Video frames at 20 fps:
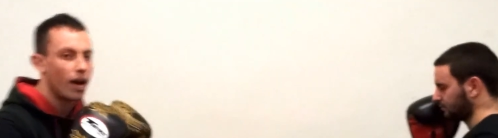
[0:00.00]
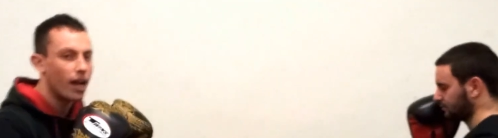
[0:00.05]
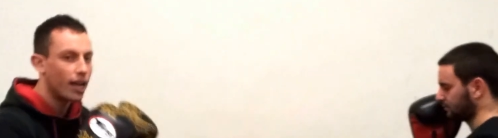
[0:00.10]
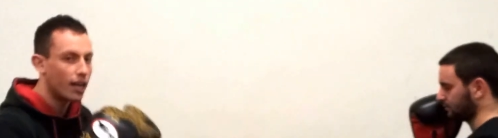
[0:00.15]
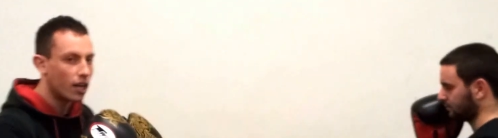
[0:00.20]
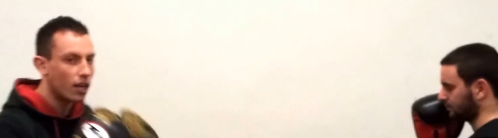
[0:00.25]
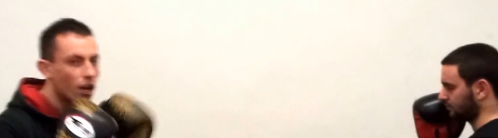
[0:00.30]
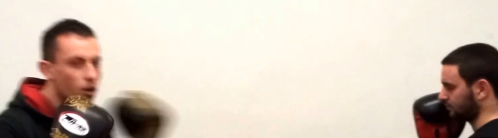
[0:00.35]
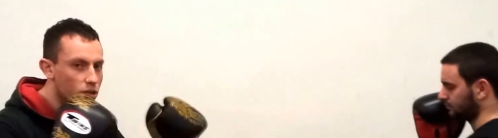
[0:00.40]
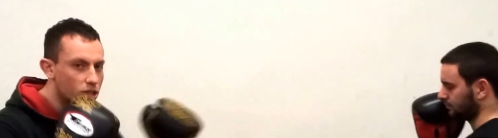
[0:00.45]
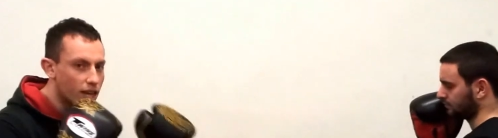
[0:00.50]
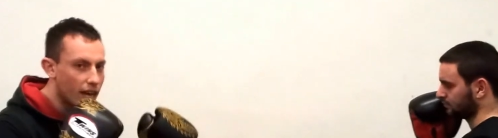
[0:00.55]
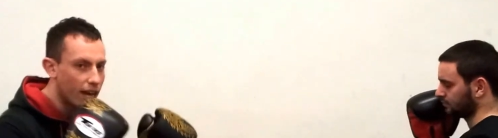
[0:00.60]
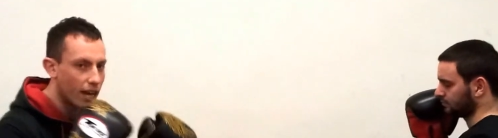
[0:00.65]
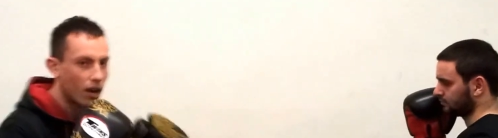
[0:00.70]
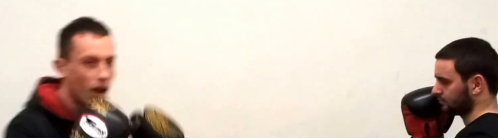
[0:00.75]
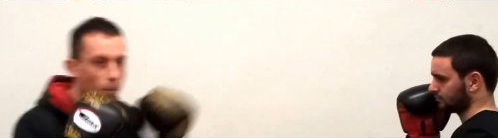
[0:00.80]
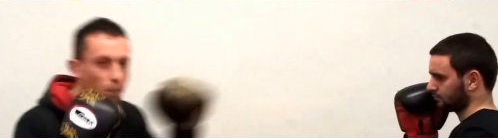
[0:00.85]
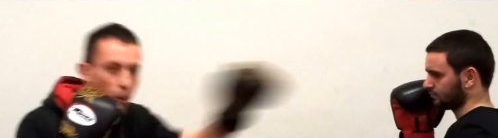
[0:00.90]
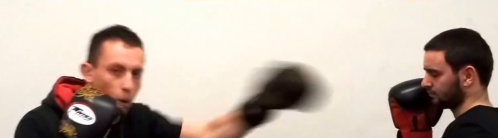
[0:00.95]
Speaker 1: I go to
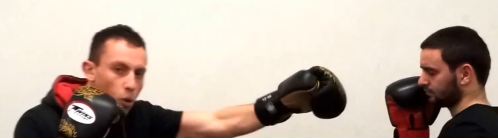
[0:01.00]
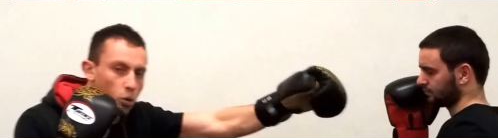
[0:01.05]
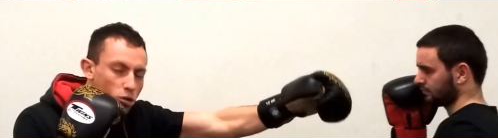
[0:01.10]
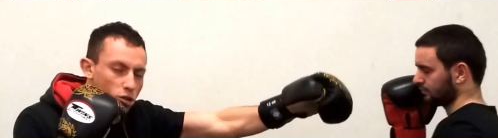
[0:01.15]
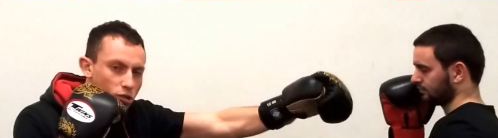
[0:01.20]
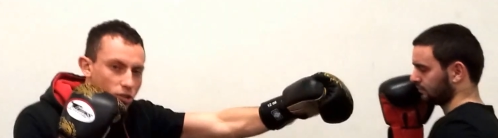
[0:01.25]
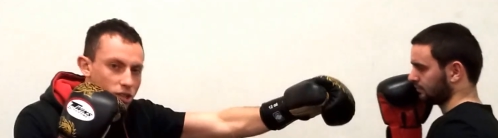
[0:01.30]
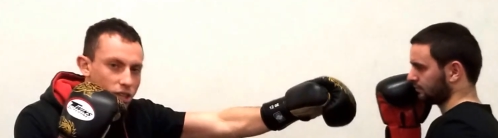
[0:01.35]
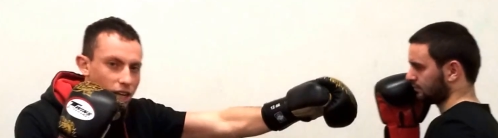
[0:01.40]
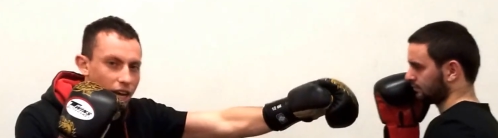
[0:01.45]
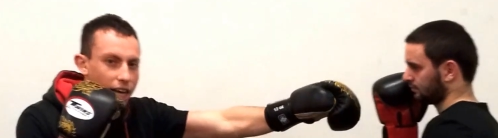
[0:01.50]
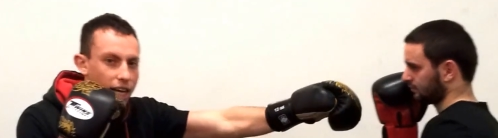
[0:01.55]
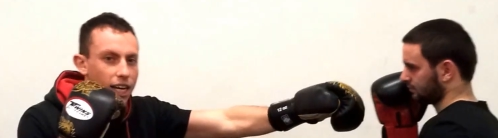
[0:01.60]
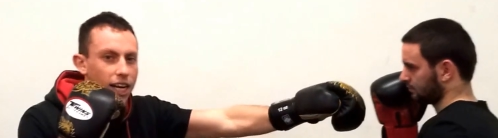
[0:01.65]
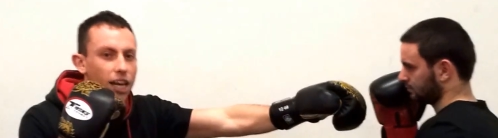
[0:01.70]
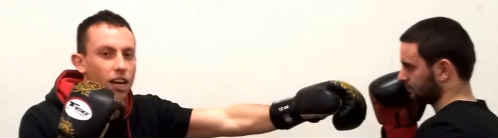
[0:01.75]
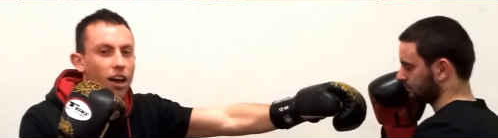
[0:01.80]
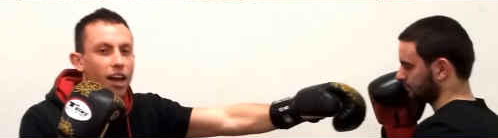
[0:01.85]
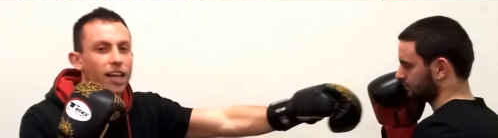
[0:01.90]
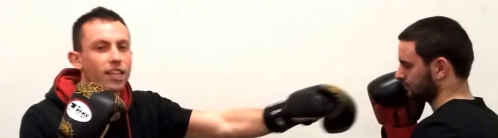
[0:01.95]
hit him, I pause for a second
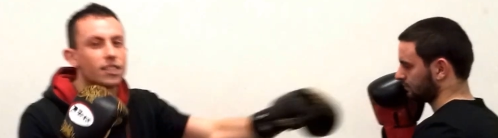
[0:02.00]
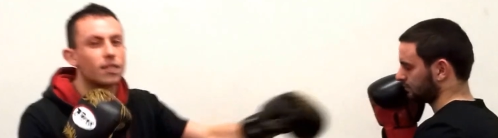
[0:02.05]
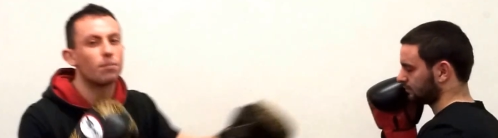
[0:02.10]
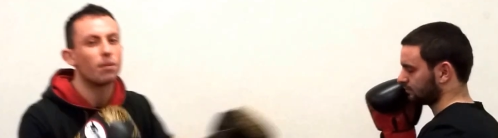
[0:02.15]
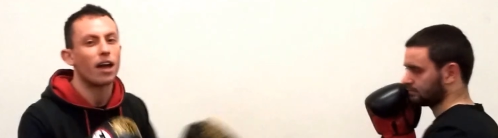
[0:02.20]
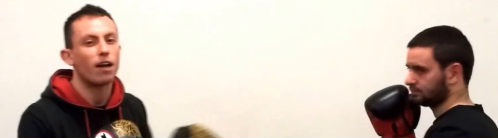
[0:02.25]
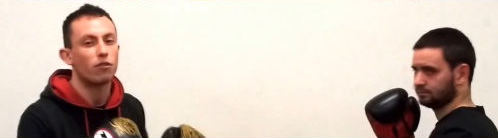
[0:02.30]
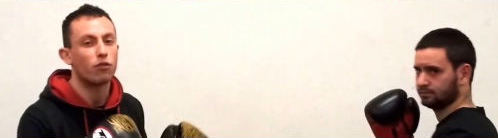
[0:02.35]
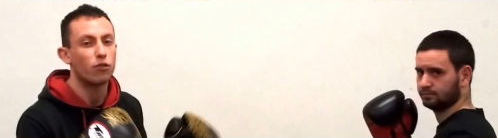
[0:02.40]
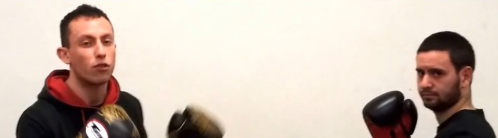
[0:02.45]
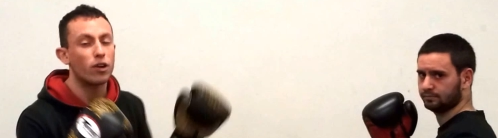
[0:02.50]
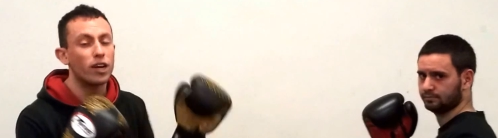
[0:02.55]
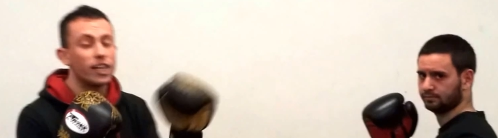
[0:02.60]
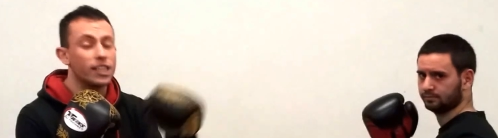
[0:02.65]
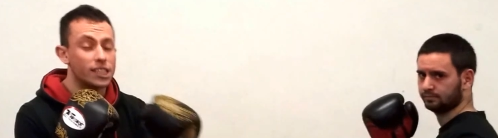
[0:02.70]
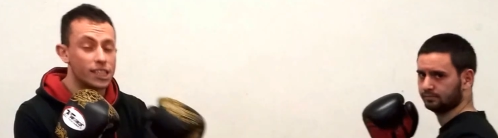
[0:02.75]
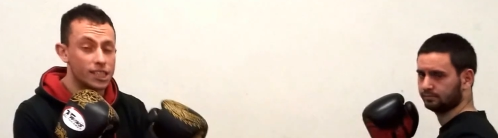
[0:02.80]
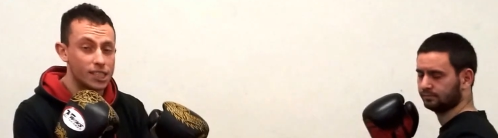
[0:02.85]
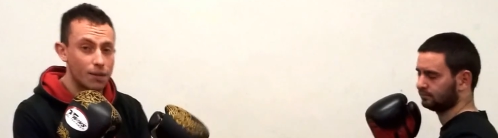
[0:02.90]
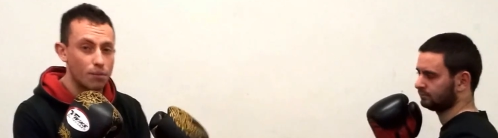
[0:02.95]
and I hit him. That
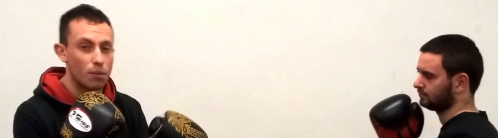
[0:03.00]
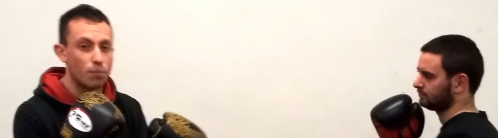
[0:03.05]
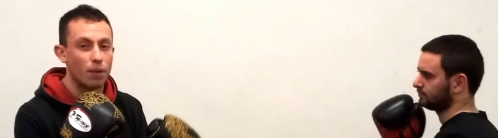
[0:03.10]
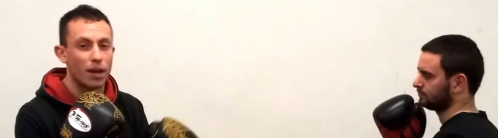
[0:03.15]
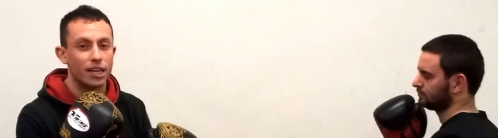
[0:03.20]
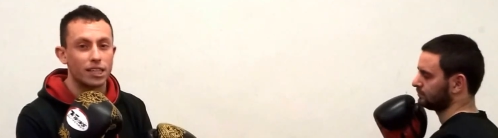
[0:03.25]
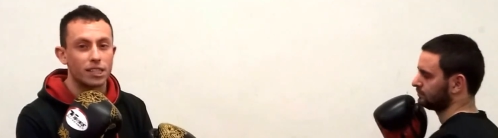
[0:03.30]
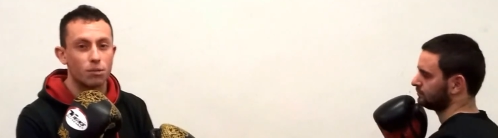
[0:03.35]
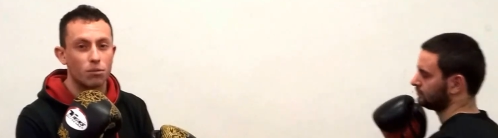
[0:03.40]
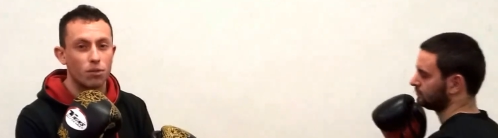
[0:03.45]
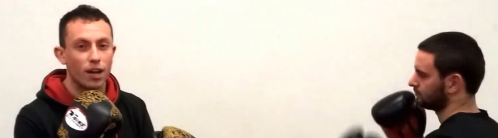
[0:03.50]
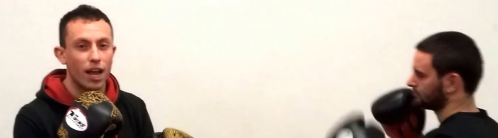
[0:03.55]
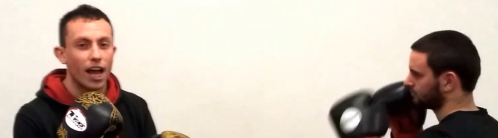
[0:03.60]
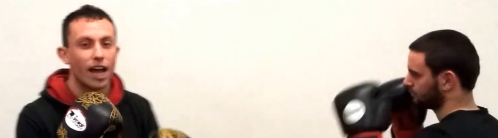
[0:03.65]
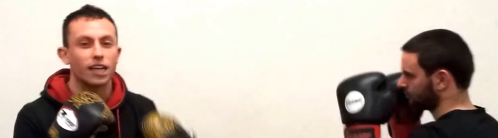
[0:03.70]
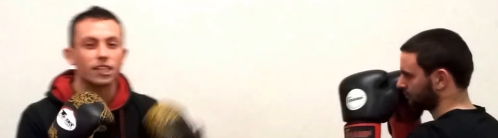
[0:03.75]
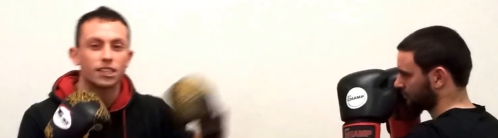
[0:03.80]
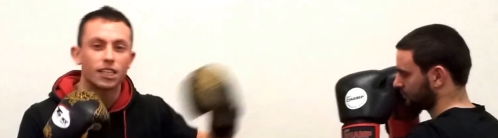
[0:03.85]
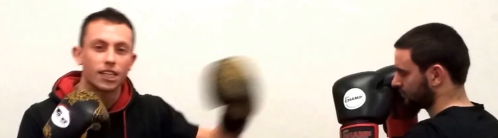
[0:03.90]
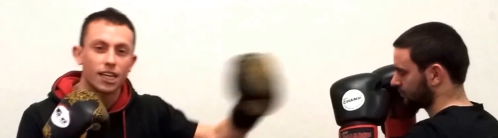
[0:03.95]
freezes him and makes him
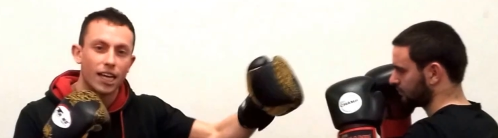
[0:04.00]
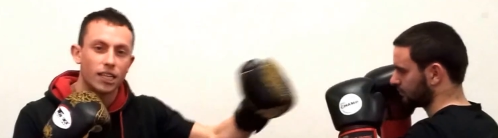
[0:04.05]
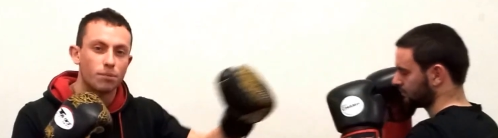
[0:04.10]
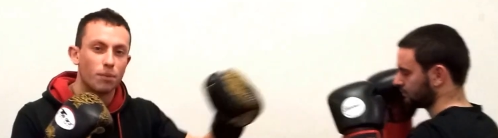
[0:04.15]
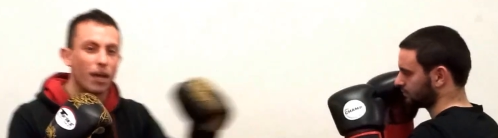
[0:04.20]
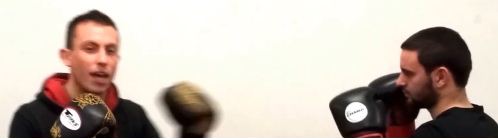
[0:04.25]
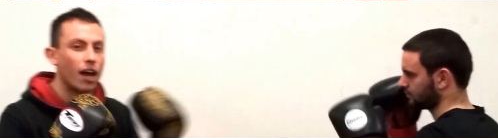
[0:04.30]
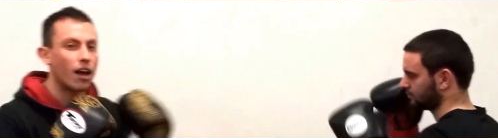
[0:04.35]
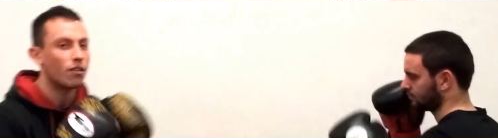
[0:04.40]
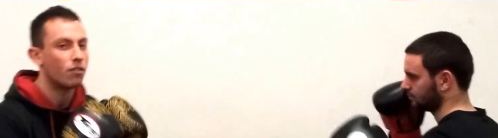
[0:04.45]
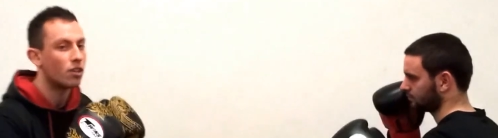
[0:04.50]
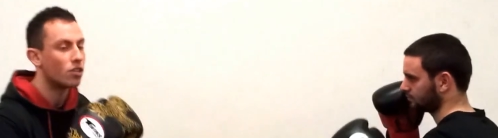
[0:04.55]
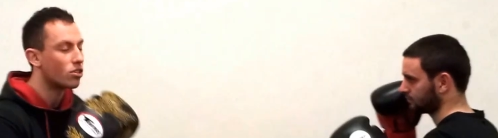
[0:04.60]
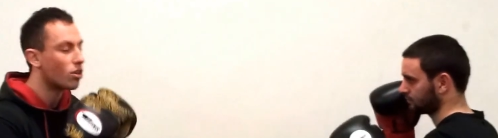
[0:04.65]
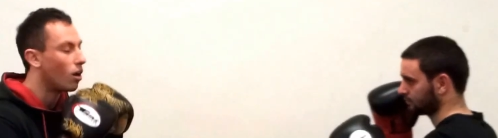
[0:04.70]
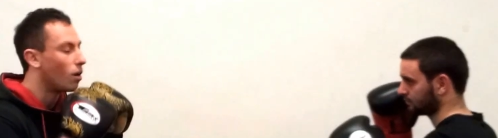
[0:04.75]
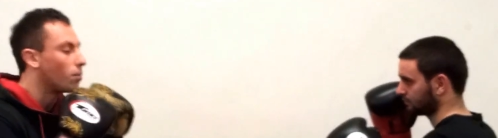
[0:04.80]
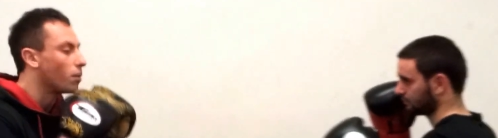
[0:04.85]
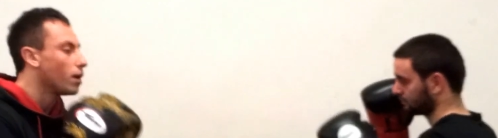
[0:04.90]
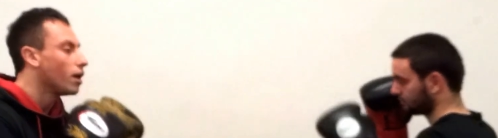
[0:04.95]
react and lets me hit over the
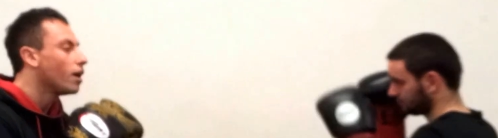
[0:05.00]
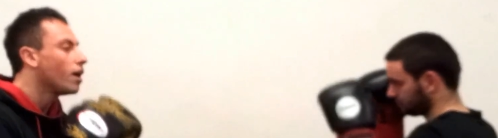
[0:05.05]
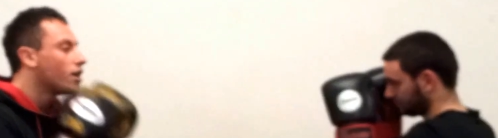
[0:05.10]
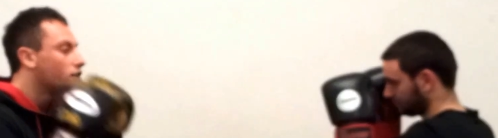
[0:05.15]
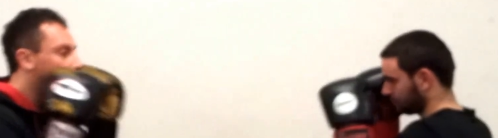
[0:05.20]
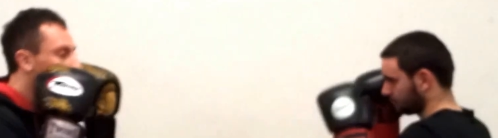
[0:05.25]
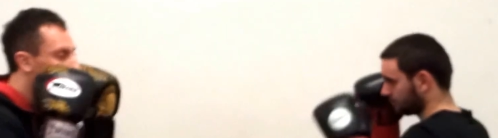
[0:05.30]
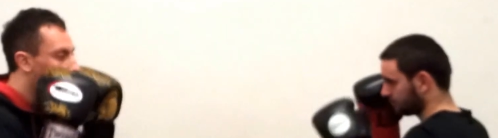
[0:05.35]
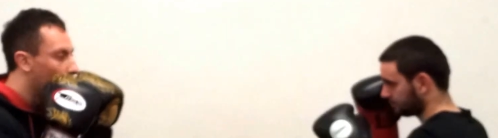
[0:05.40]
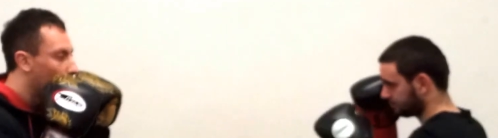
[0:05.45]
top. So